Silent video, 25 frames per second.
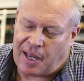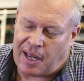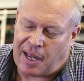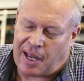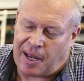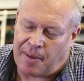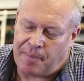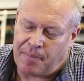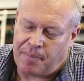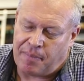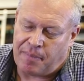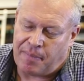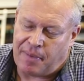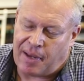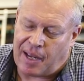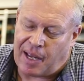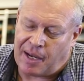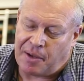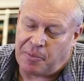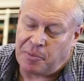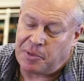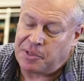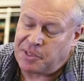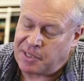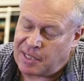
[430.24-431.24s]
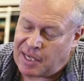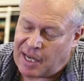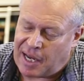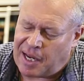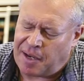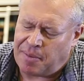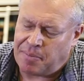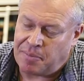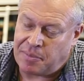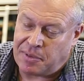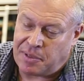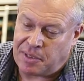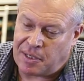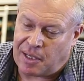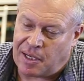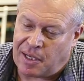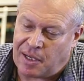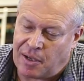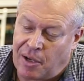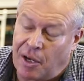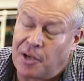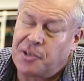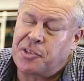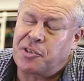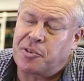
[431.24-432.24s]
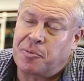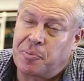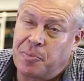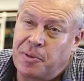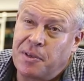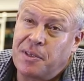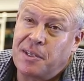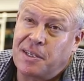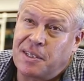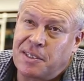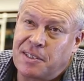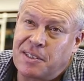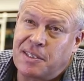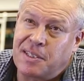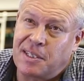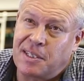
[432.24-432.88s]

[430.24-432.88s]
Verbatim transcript: um, and it was named uh, Australopithecus